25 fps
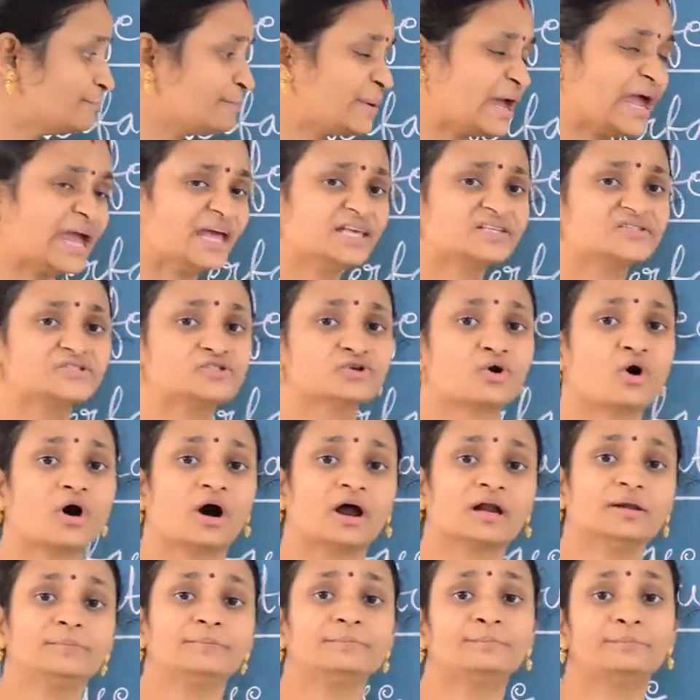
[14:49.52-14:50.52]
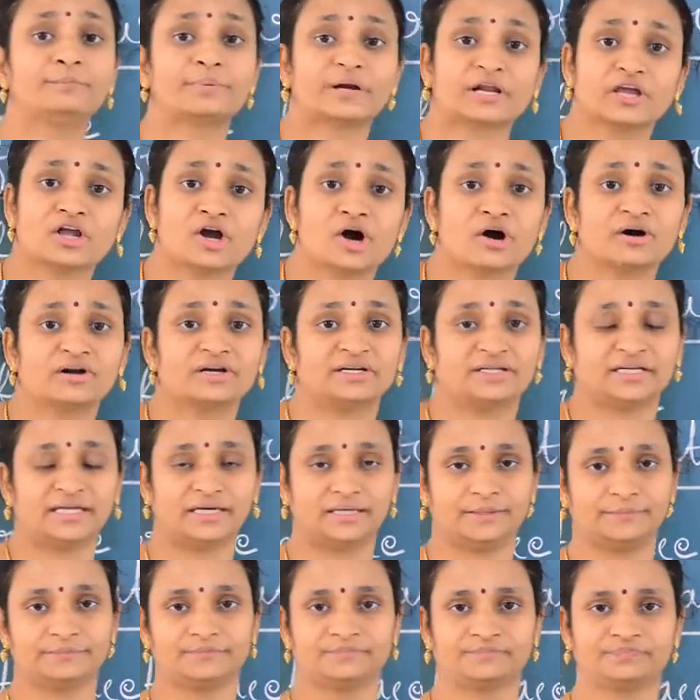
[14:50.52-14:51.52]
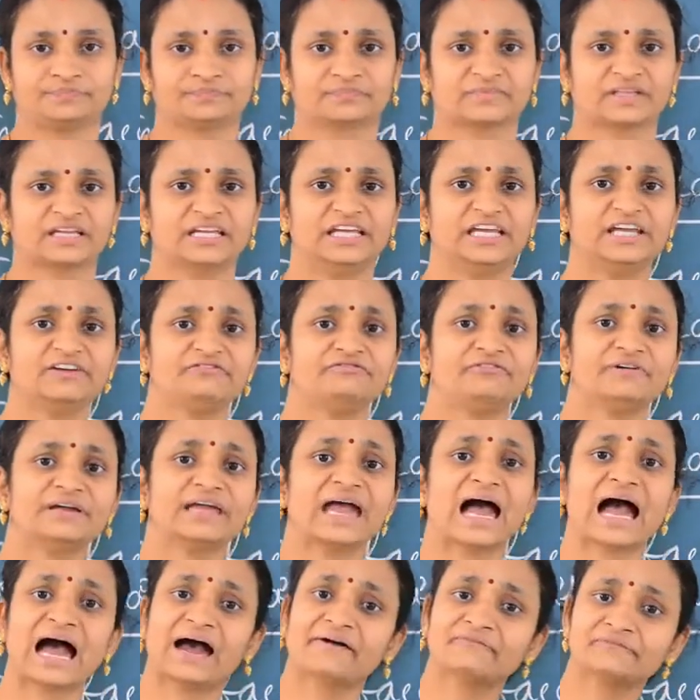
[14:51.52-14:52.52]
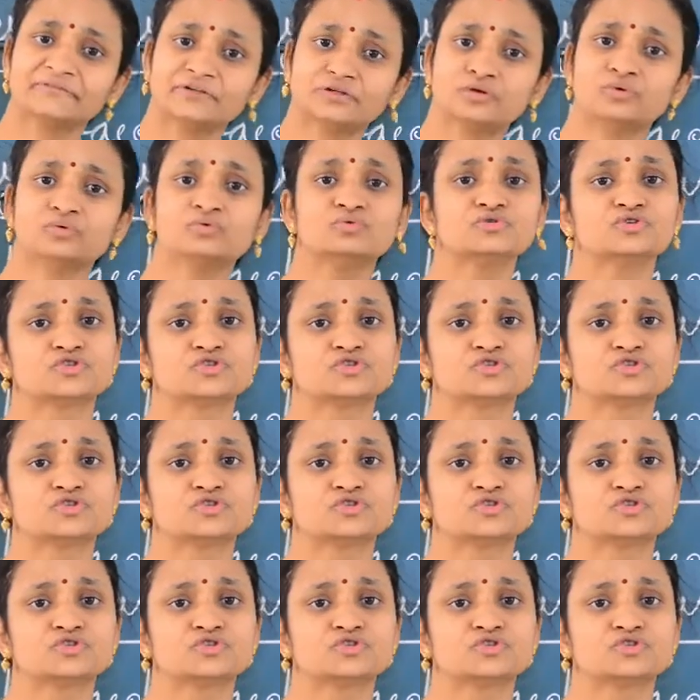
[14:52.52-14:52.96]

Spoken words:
based on priority, if I have two